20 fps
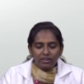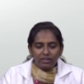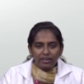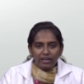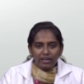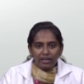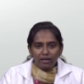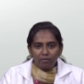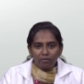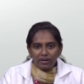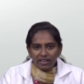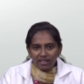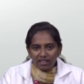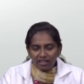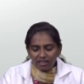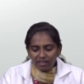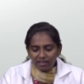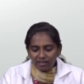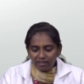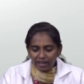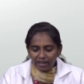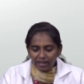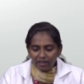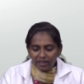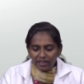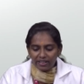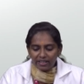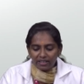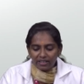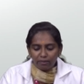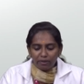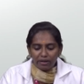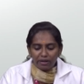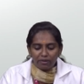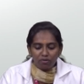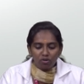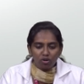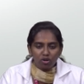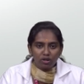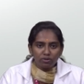They will be regulating the
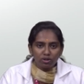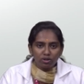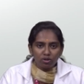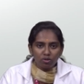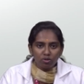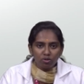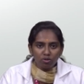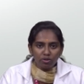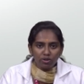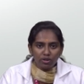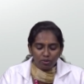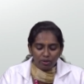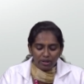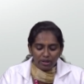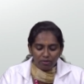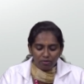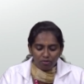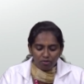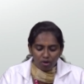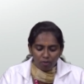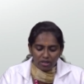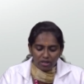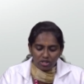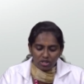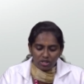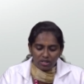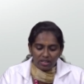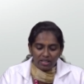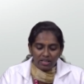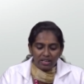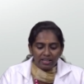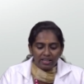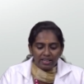blood volume through urine formation.